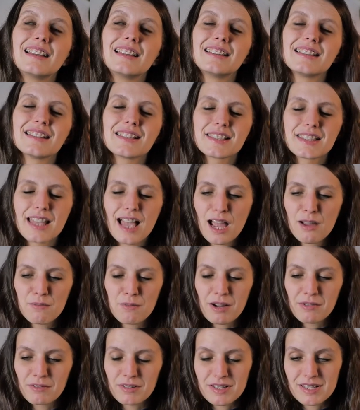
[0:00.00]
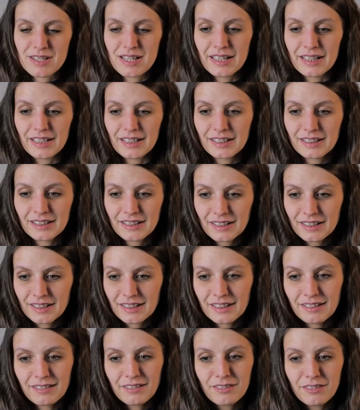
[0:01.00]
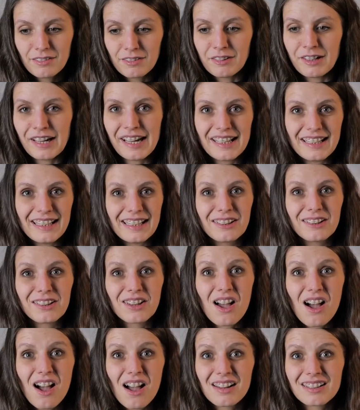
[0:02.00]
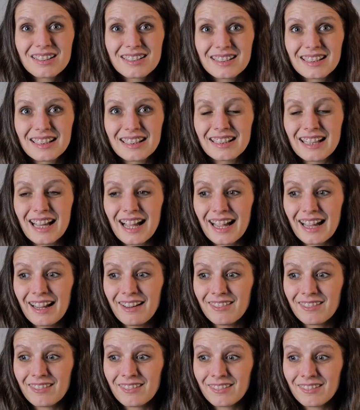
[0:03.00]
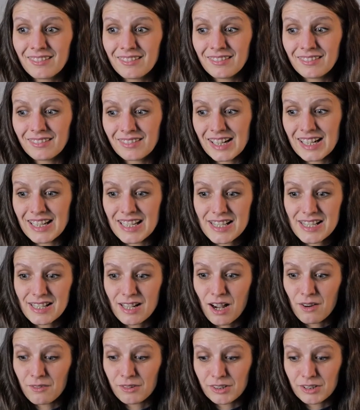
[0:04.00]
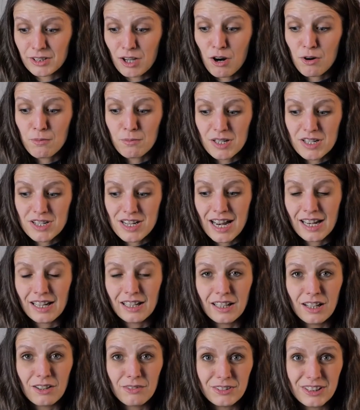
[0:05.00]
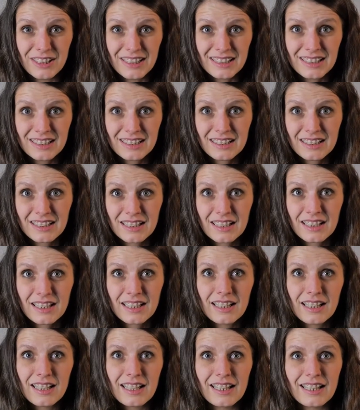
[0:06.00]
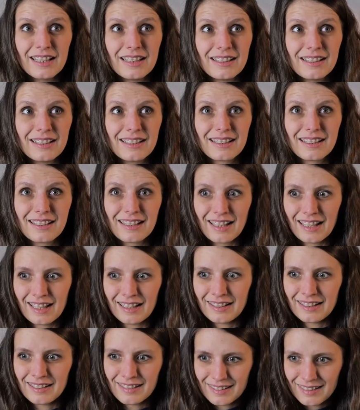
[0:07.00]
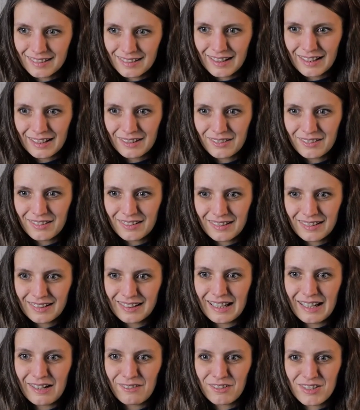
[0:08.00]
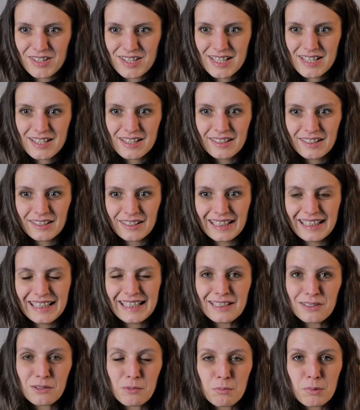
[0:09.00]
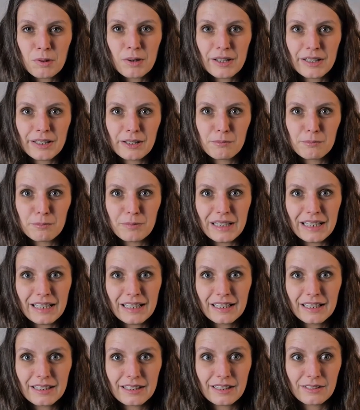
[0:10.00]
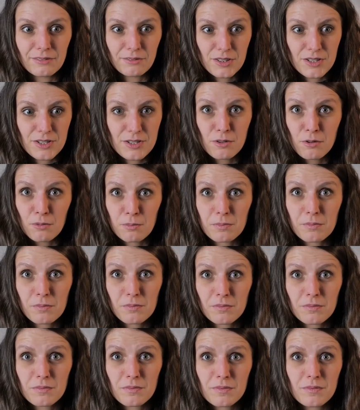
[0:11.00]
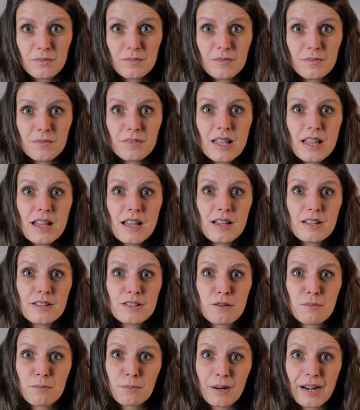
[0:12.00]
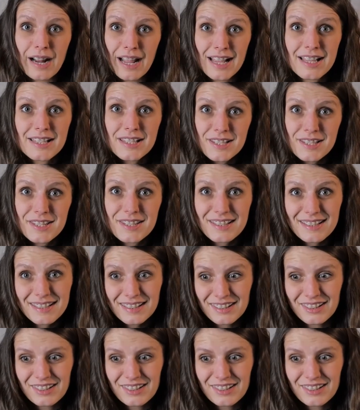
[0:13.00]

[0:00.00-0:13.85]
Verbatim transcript: this time i was like creating a lot and i rediscovered how much i loved it and and that there was a hidden part of me that was mm, suppressed